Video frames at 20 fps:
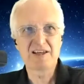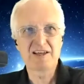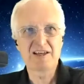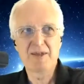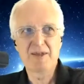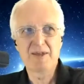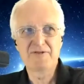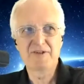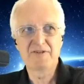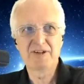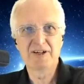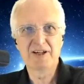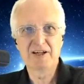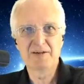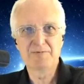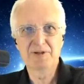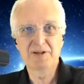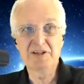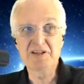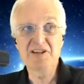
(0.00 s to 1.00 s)
that $50
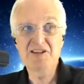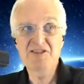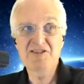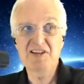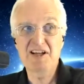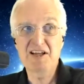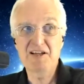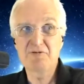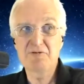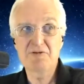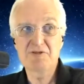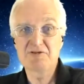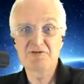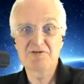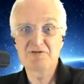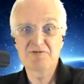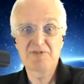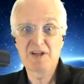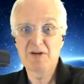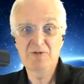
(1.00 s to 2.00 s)
bill. He did say it
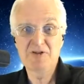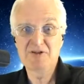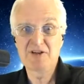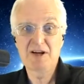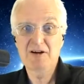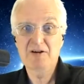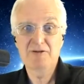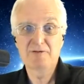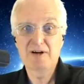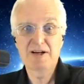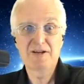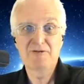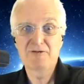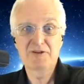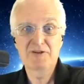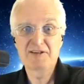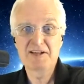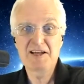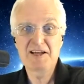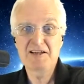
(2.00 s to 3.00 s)
was there, ready for
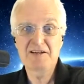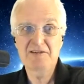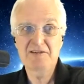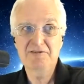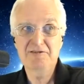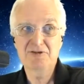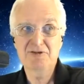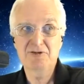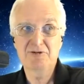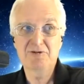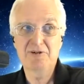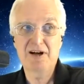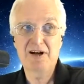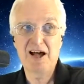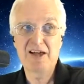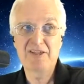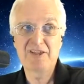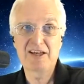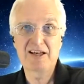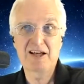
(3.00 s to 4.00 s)
the taking. So
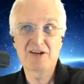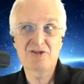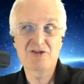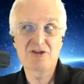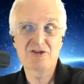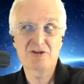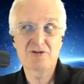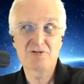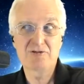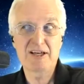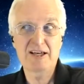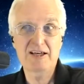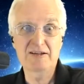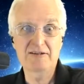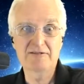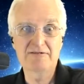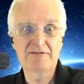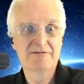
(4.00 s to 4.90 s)
I think I'll just go take it.